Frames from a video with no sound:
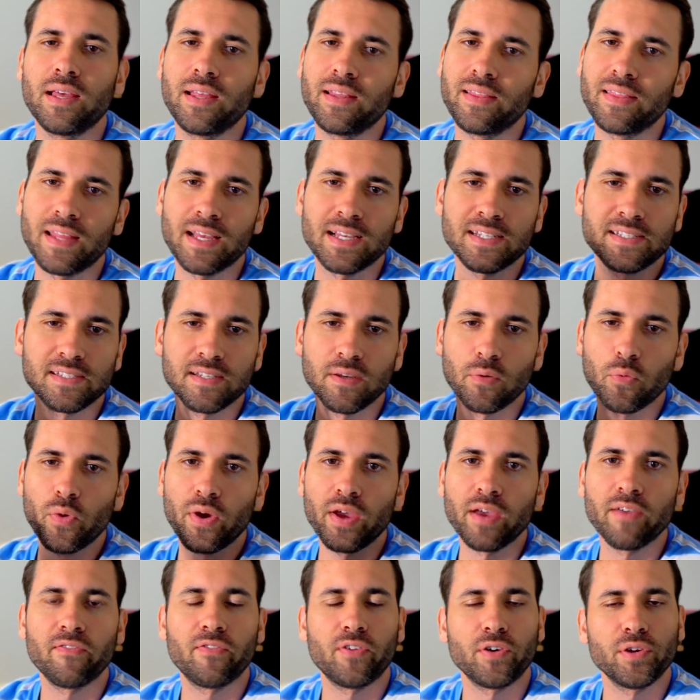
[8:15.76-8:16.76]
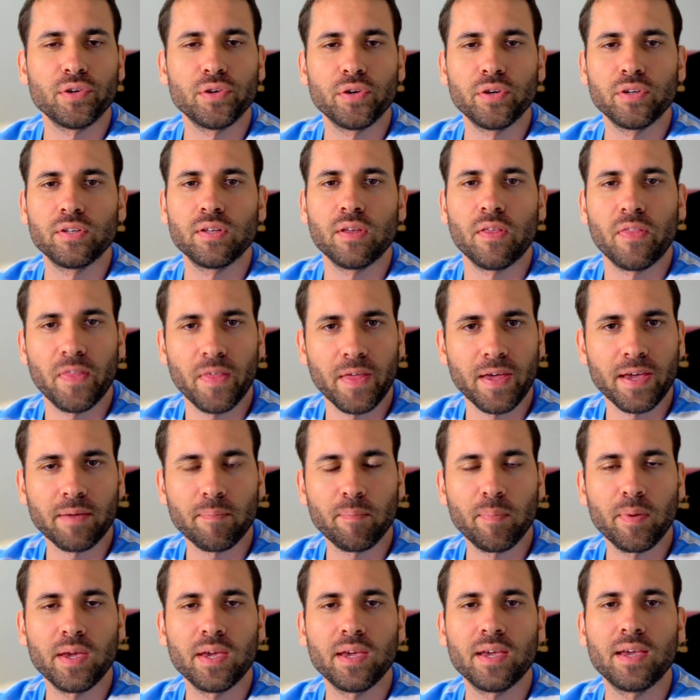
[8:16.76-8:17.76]
That's a way for you to thank
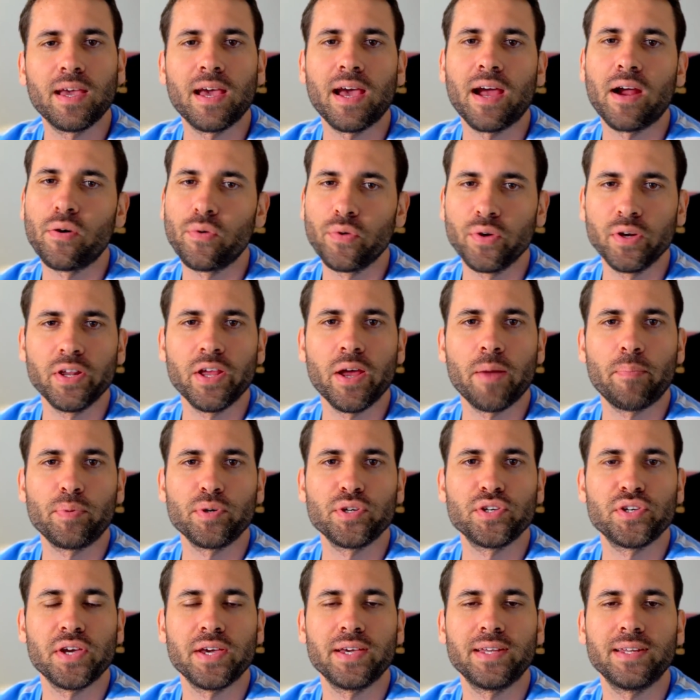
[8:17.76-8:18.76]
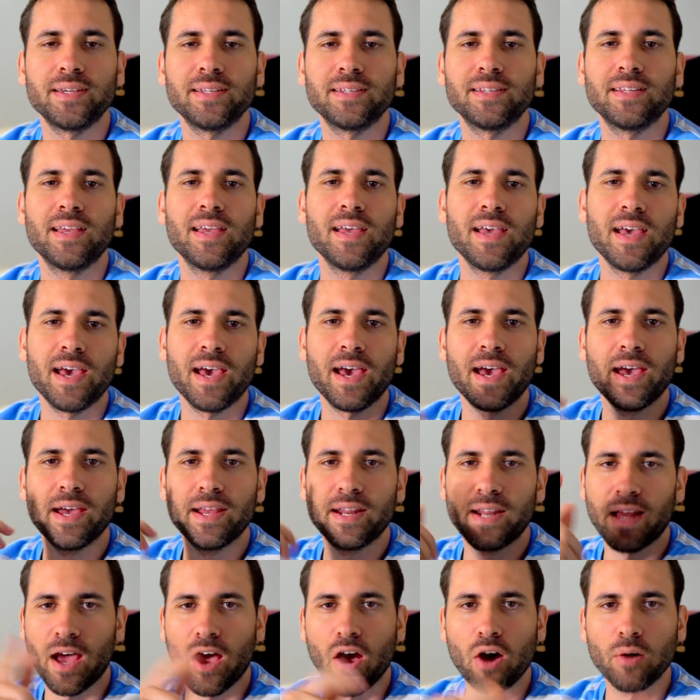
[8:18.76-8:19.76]
me. I really appreciate it, and
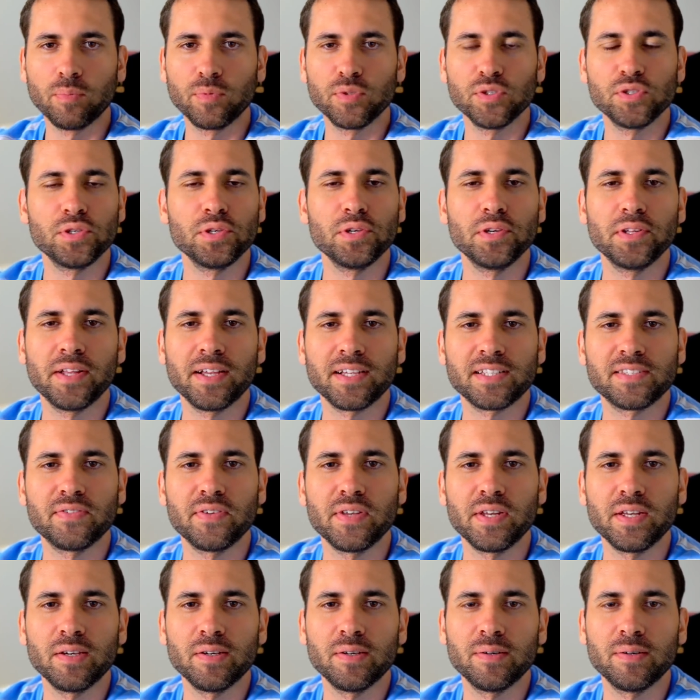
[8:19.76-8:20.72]
I hope to see you in the next video.